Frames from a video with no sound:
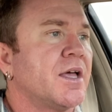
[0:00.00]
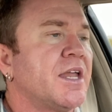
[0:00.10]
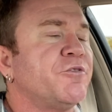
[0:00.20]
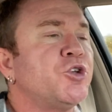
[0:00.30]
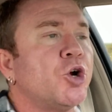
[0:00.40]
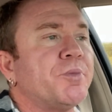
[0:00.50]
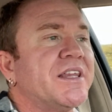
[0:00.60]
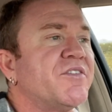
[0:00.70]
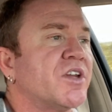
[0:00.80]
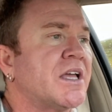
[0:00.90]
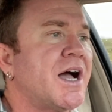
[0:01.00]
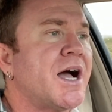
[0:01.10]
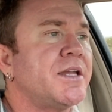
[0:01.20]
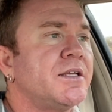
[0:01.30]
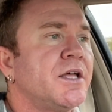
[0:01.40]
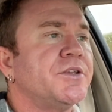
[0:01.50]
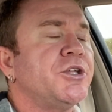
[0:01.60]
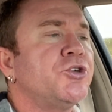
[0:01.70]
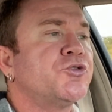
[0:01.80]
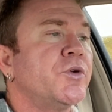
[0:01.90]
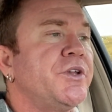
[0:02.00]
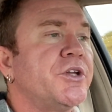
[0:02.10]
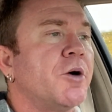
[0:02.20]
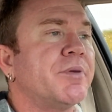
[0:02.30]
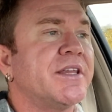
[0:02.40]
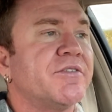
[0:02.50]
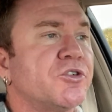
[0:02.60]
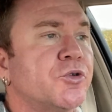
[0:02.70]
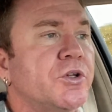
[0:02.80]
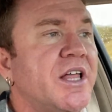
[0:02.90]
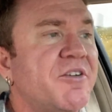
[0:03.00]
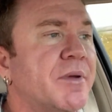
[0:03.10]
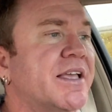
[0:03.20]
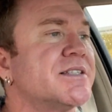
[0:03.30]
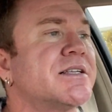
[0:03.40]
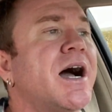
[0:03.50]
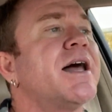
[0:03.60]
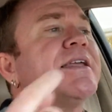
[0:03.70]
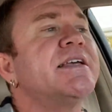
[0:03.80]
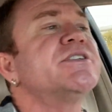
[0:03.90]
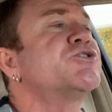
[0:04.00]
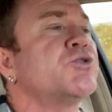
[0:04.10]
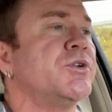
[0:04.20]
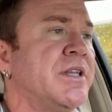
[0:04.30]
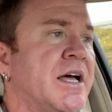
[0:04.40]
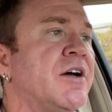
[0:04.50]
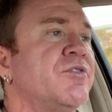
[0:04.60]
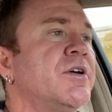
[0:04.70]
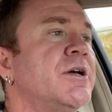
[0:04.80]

And if you don't believe in God, then you truly don't believe in true love because God is true love.